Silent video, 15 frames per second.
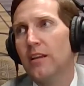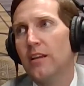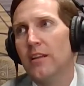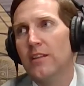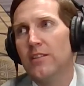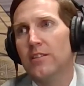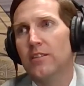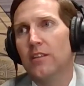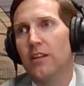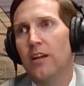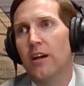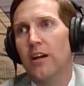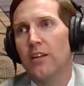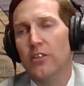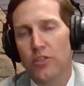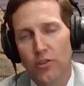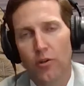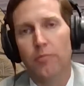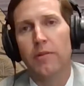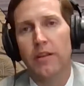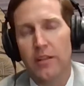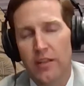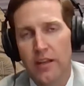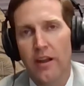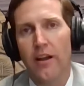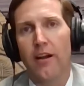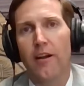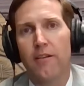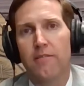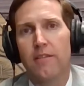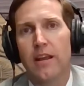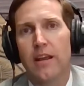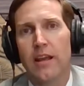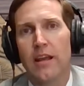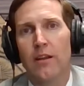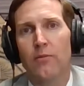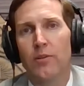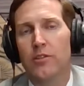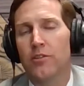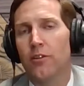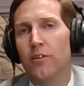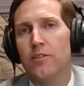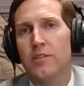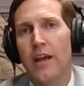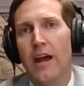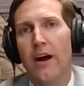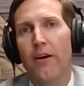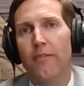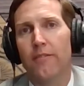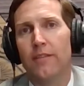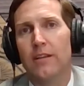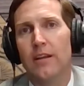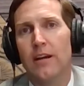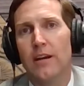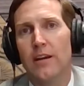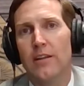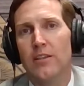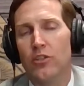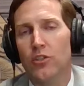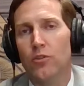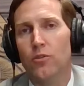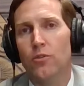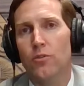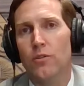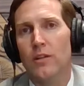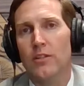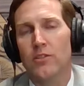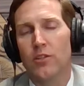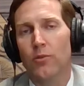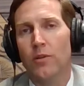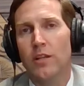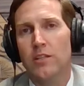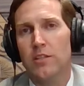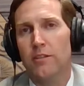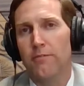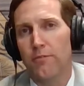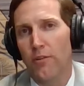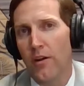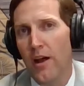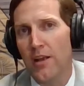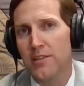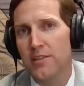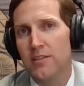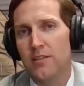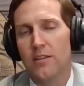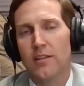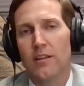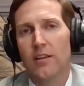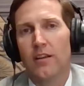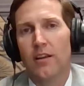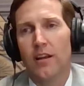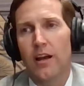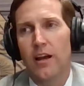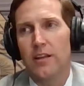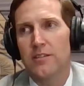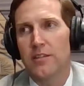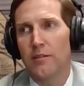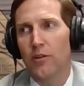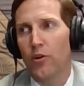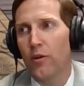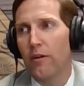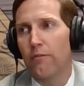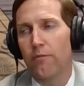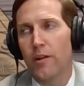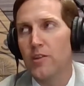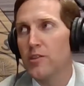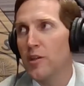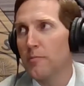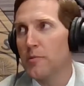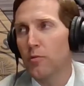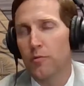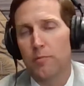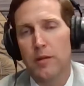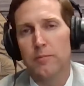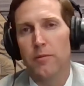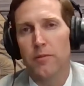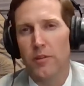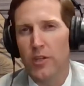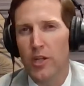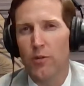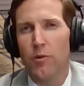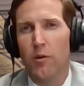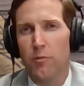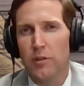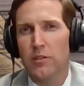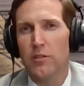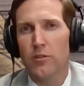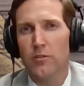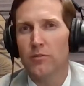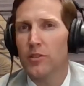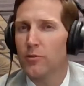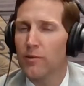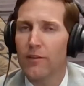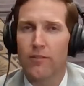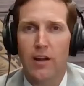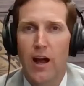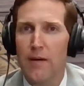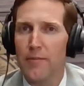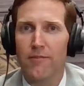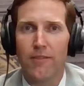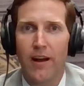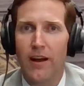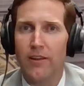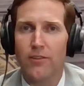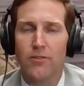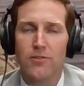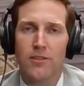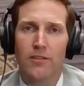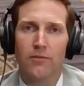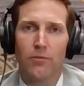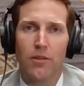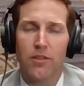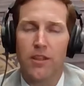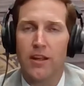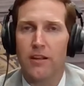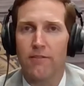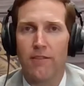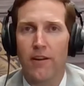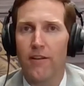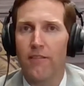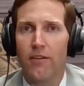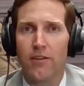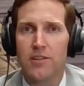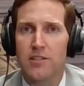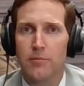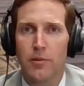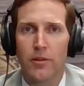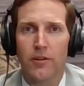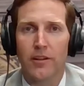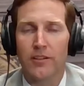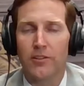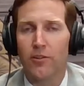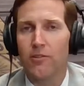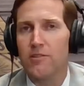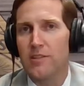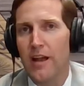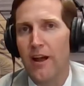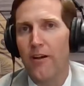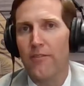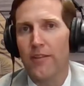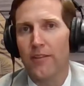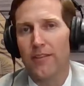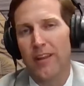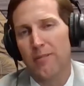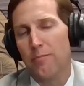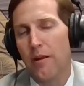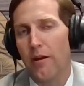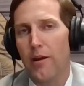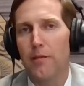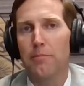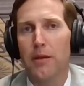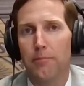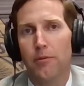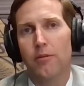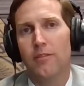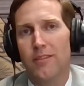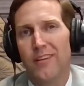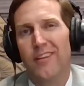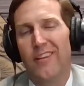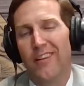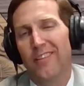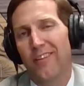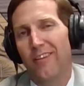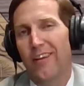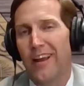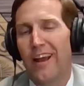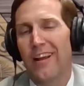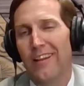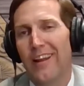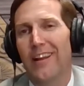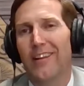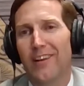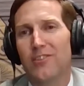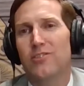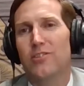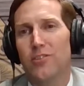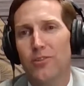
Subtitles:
Is you show them that you care, and what turns out is it's so easy for us to create friendships with people that do what we do because we have common values and we think very, very similar. It turns out that they marry people that are kind of like us